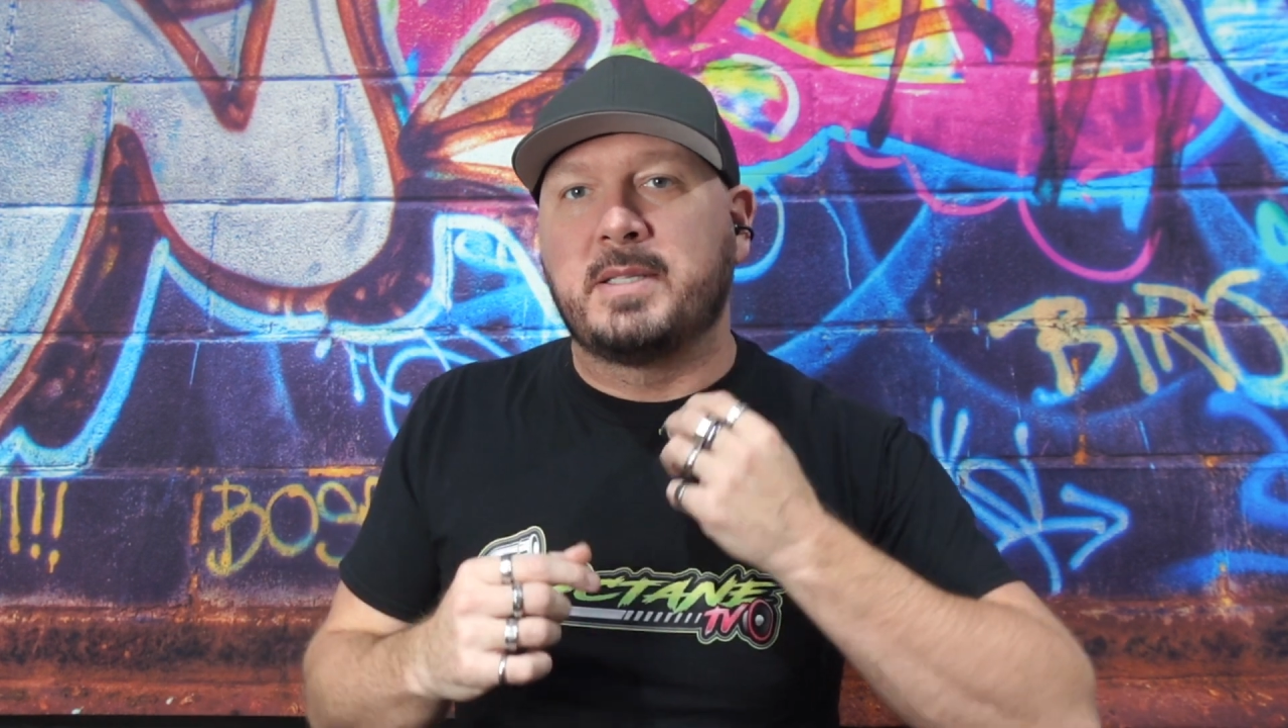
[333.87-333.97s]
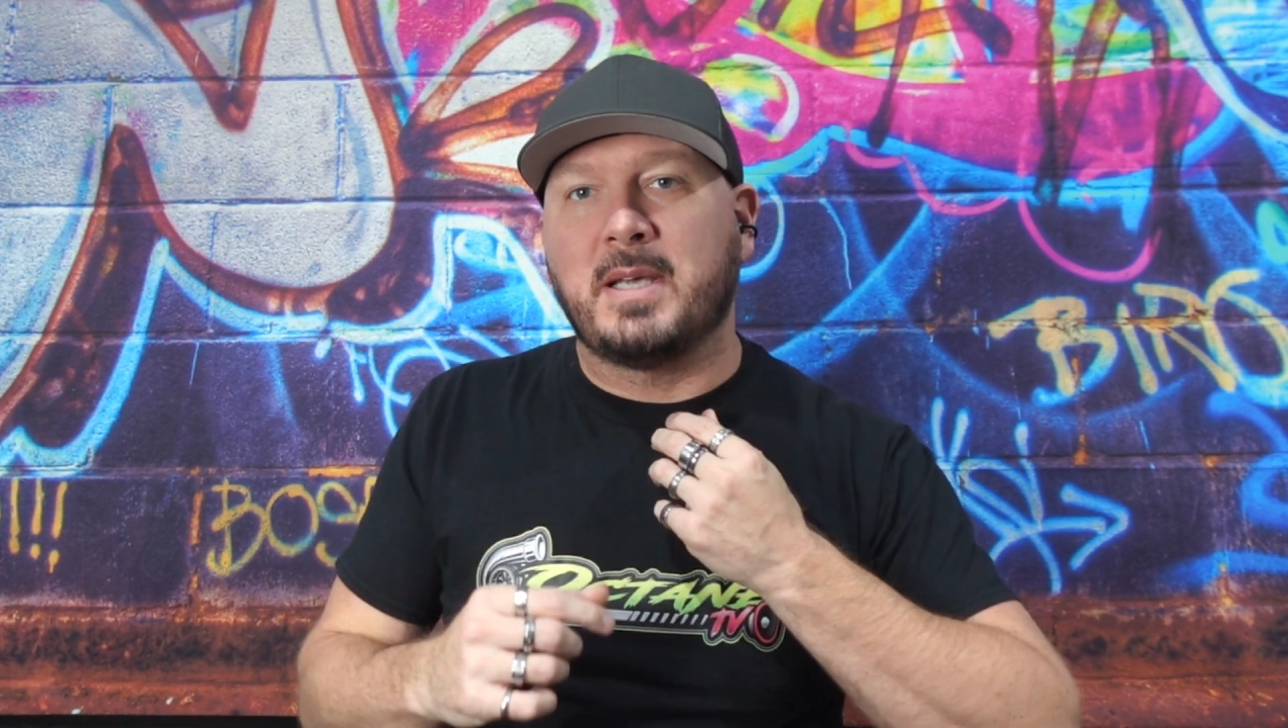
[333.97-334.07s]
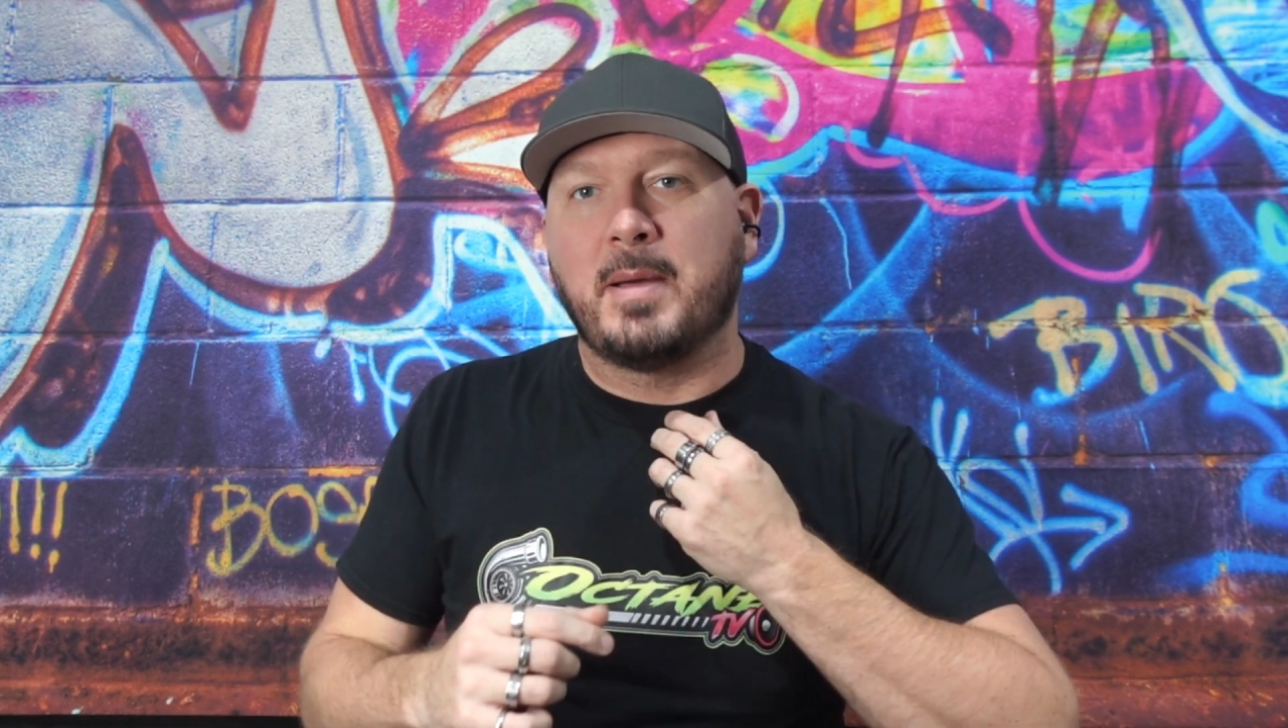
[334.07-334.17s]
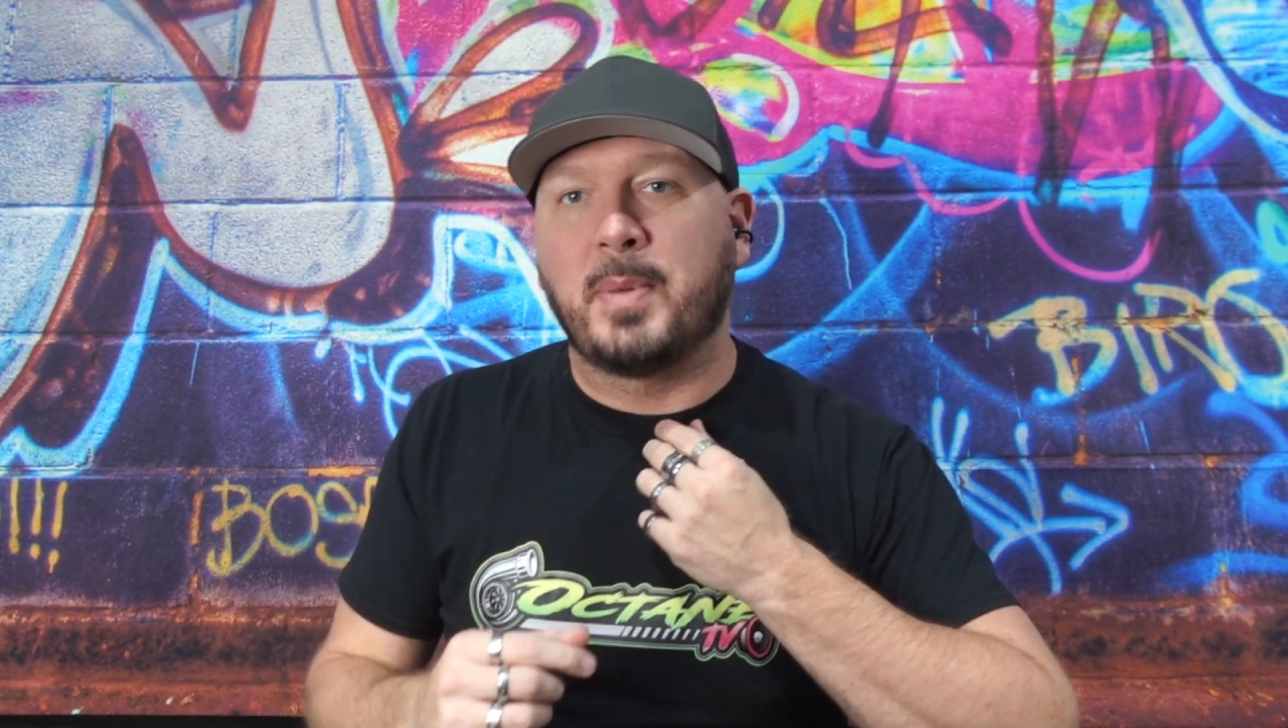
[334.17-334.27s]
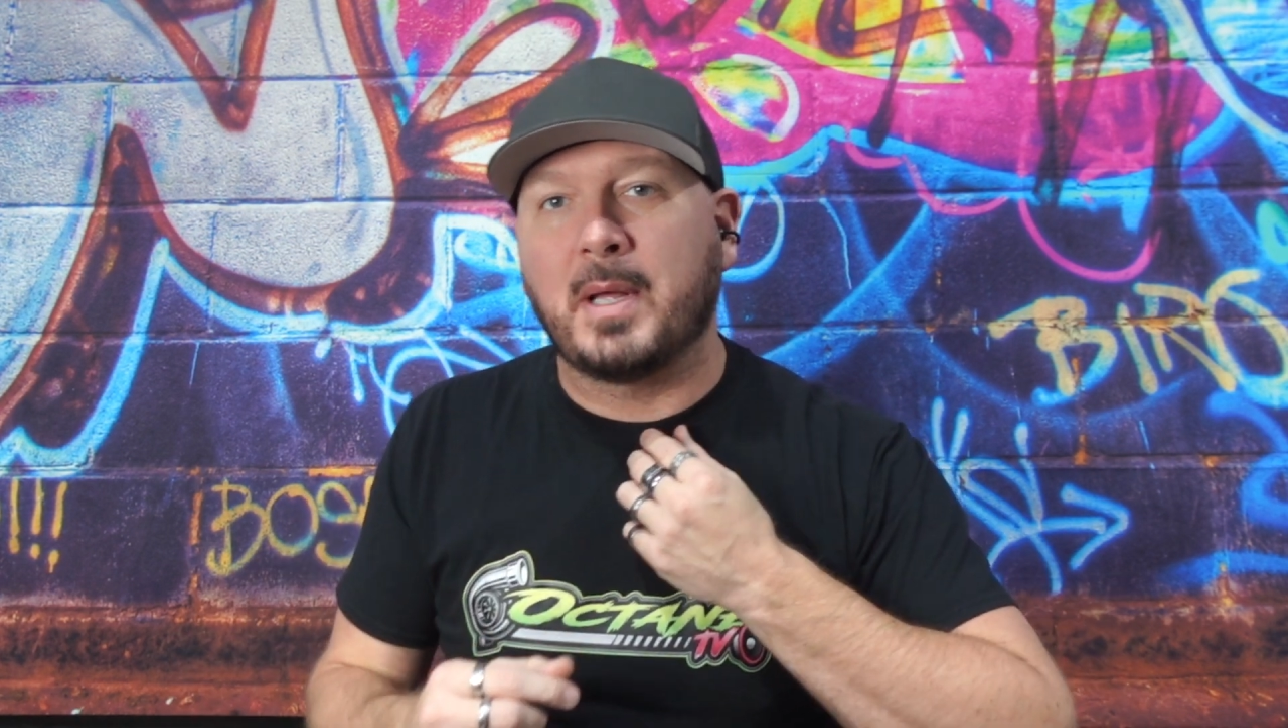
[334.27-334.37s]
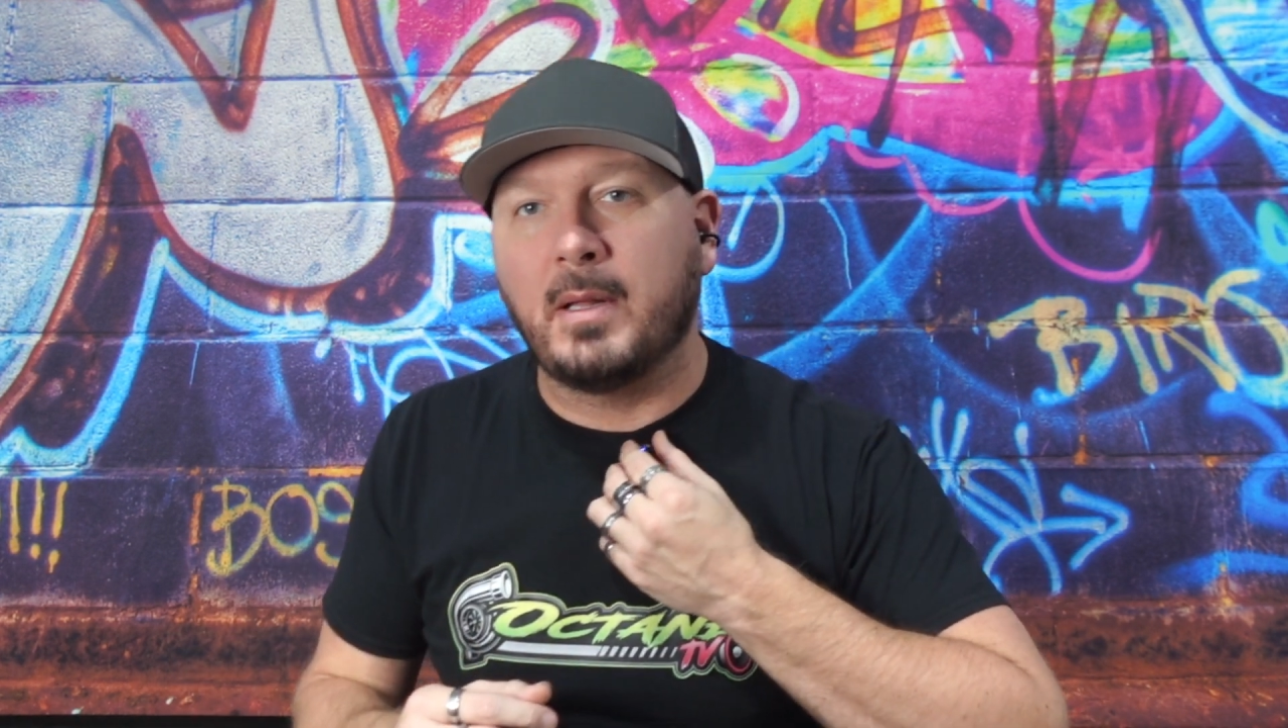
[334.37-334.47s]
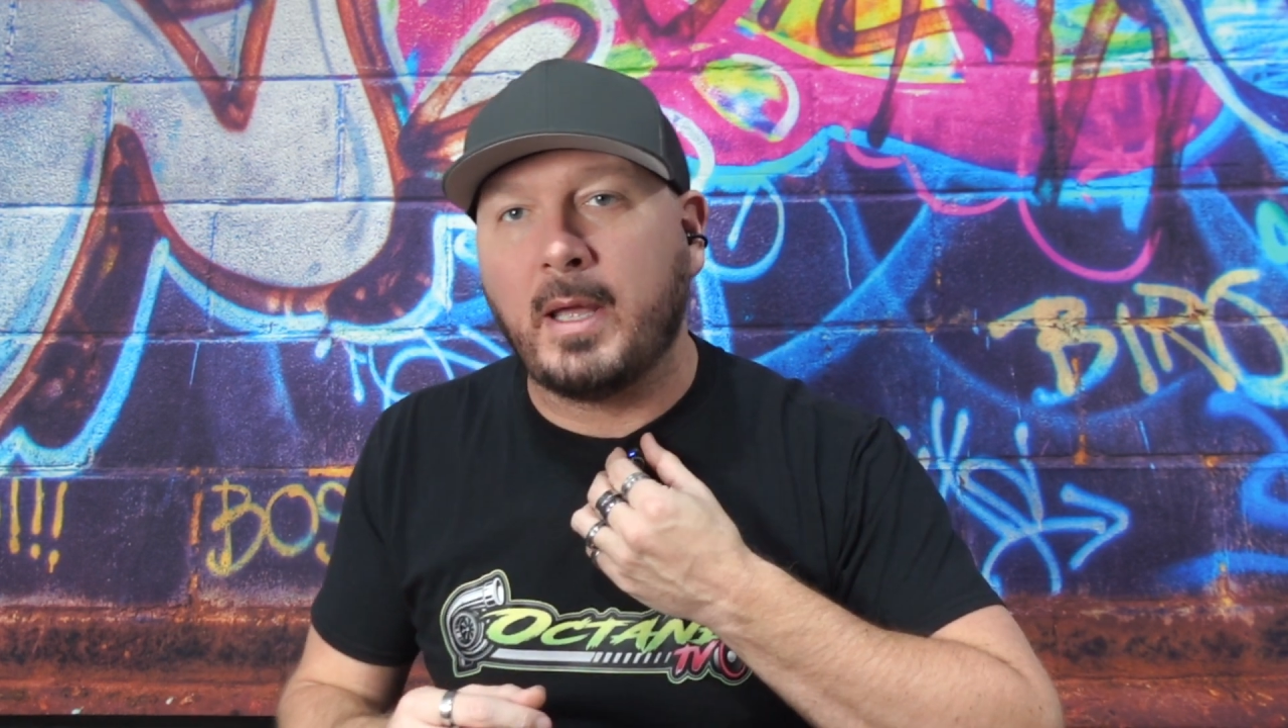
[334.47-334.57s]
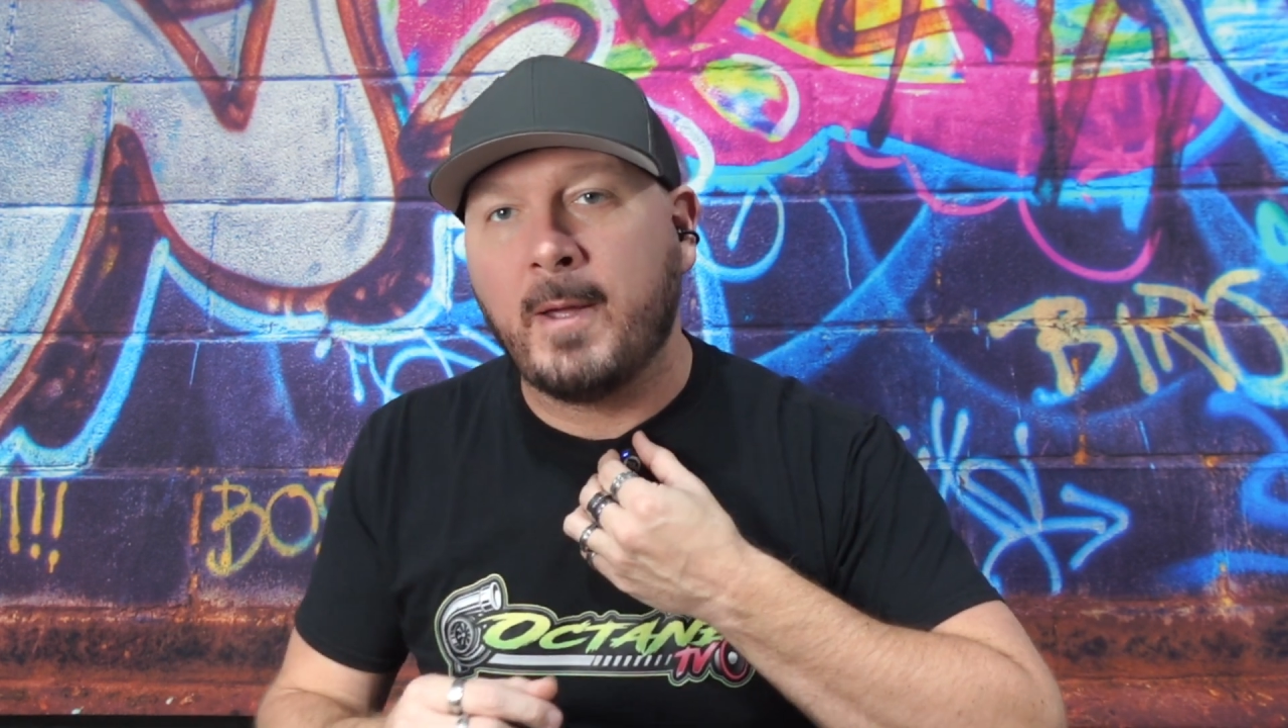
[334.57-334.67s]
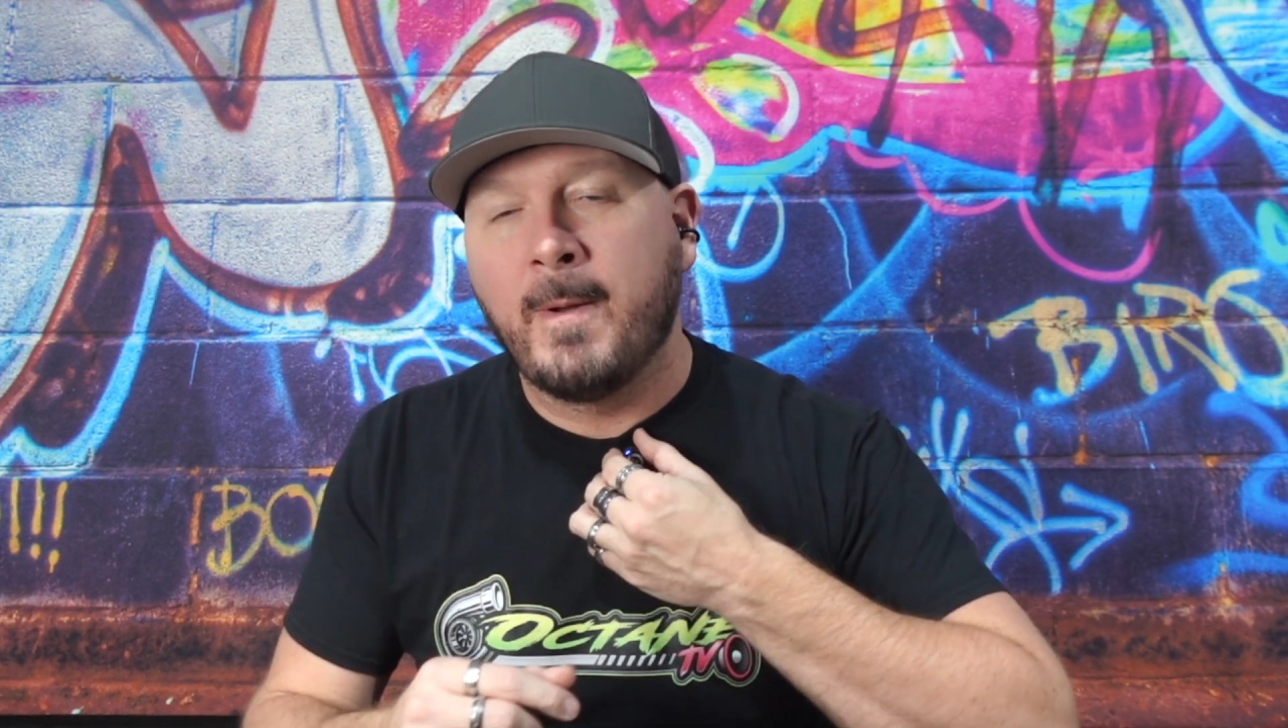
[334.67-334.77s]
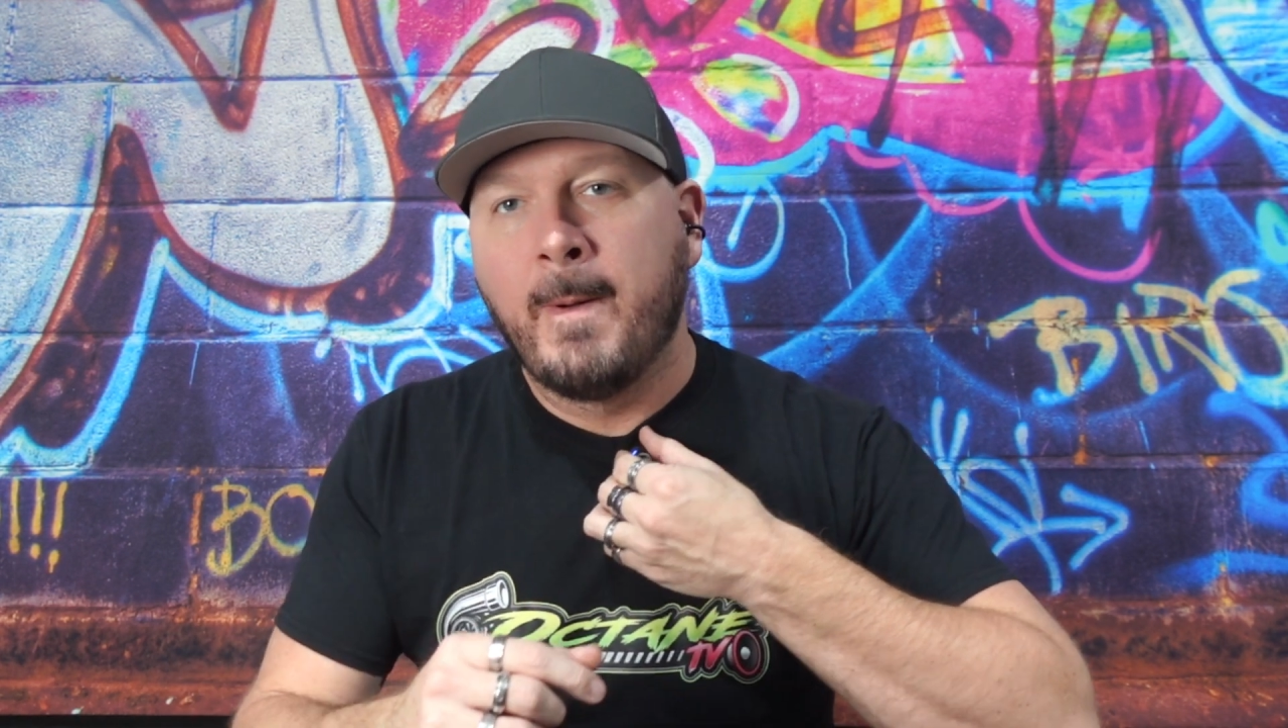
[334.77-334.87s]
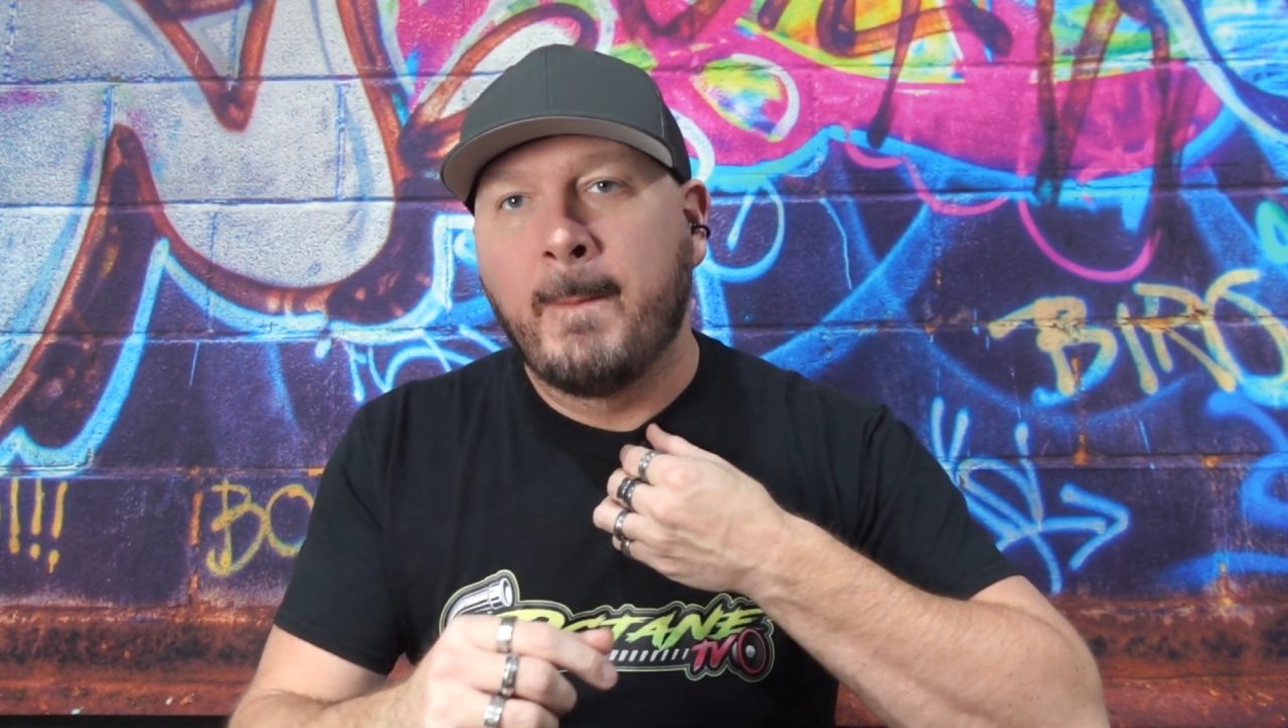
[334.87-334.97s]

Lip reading: typically